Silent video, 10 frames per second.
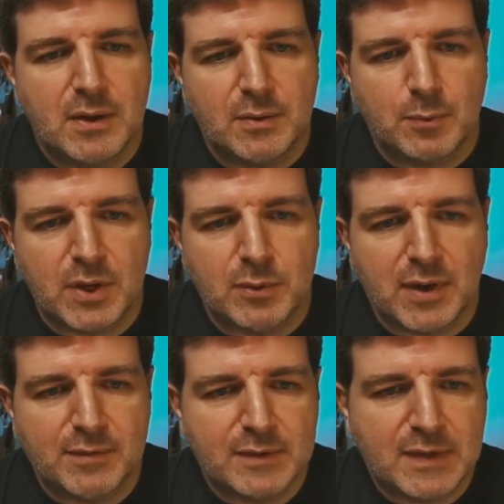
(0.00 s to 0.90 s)
when you
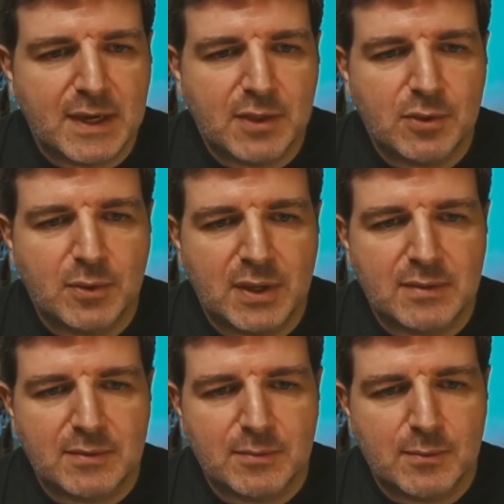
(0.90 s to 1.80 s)
have a sketch, you
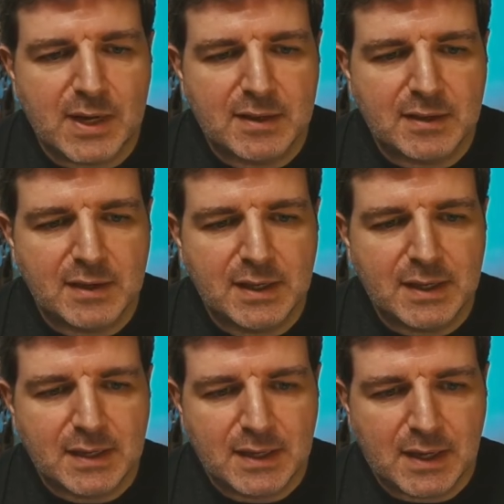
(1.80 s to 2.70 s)
can right
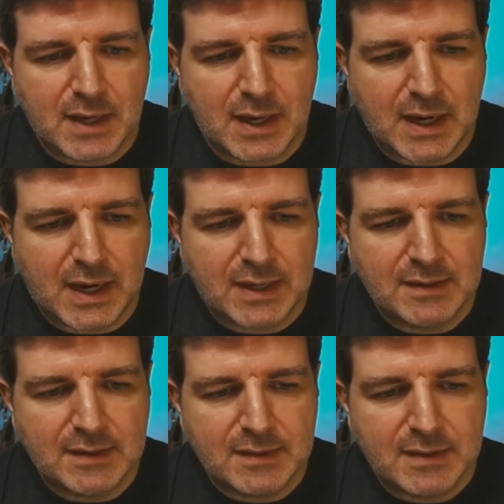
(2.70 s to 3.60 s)
click,
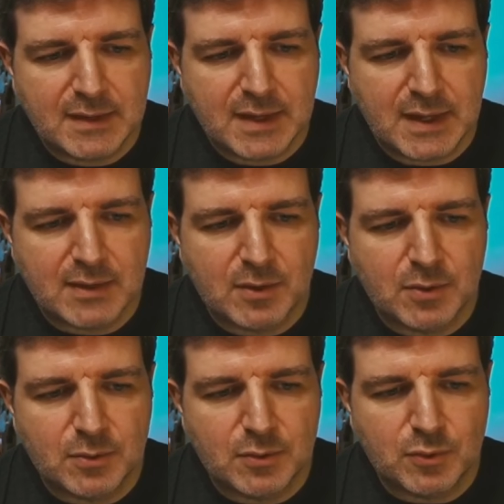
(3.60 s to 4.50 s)
add, and
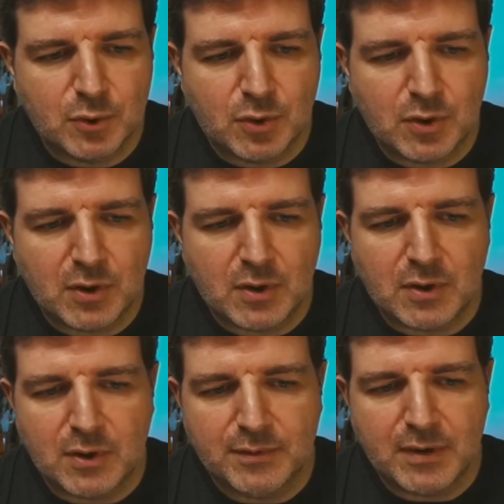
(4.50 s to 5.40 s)
go to color
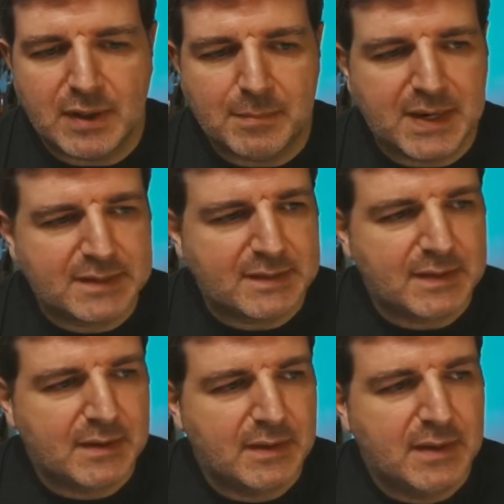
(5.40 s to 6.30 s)
overlay mask.
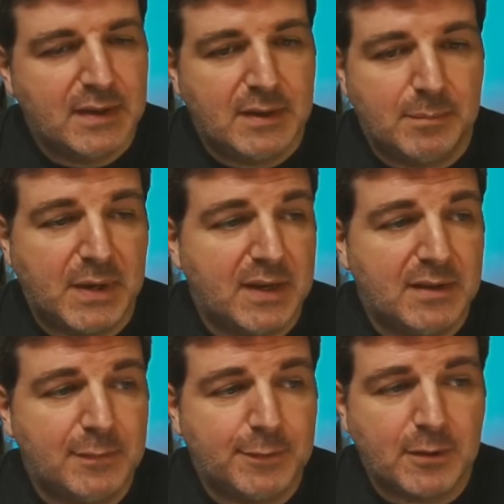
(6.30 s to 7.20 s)
By
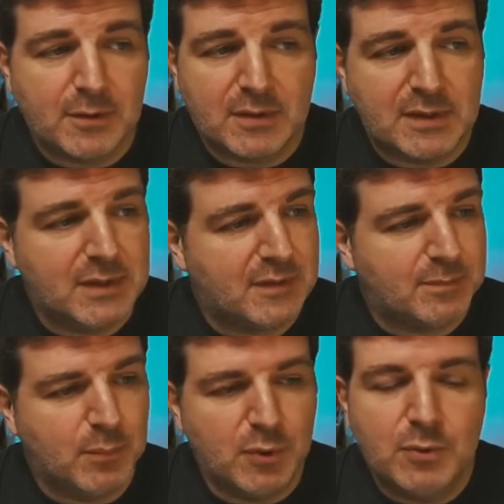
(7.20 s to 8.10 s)
default, it's
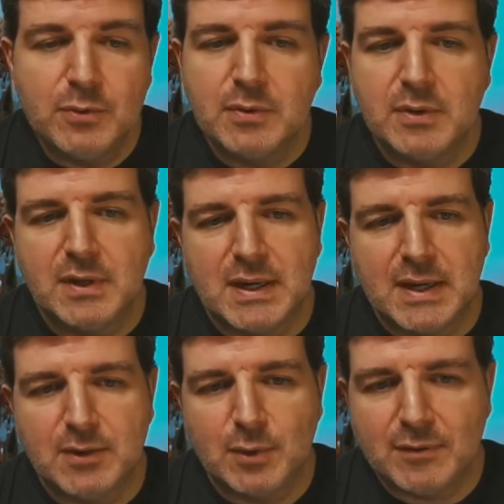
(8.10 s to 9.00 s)
blue,
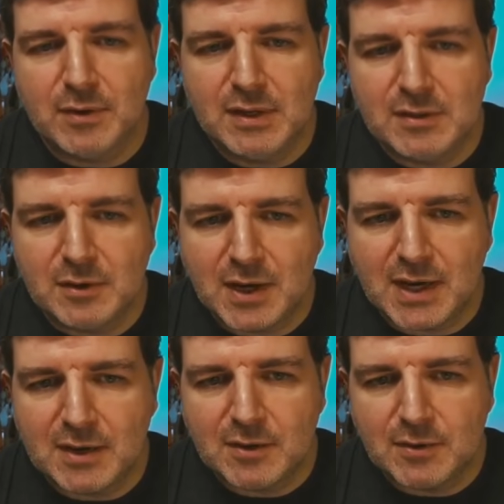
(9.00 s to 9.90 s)
and you have a little
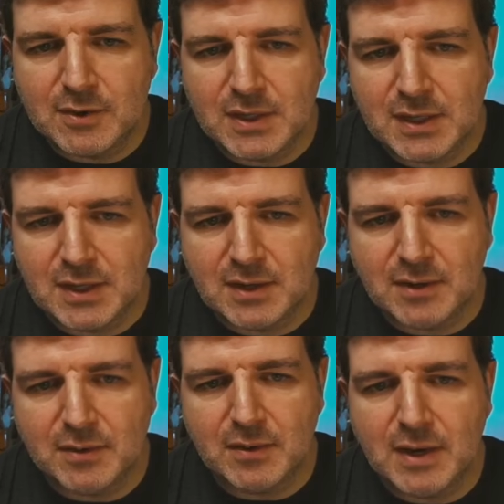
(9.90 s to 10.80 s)
icon here
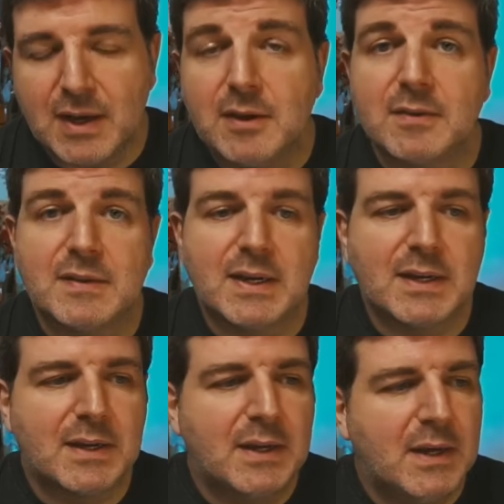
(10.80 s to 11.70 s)
on the layer
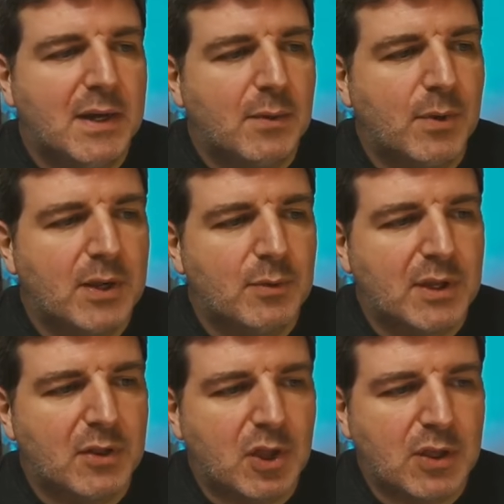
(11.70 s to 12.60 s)
stack where you
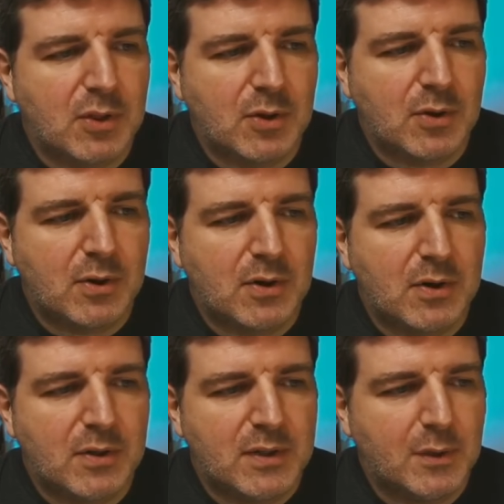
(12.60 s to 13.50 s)
can change the
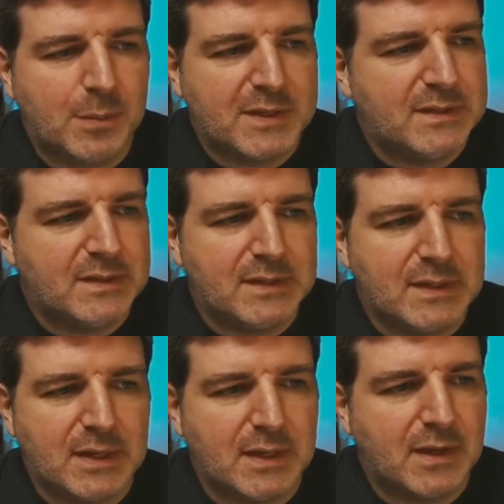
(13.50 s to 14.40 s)
color, the
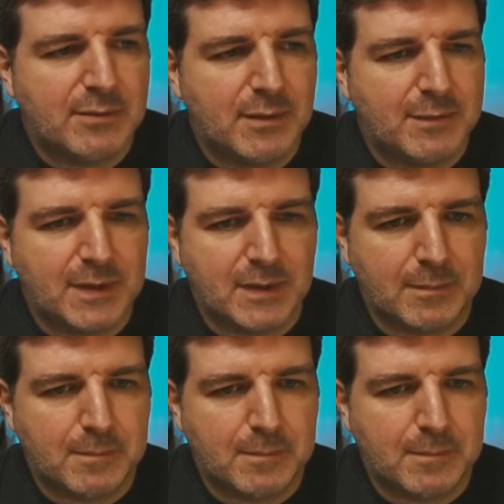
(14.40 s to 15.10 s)
opacity, and everything.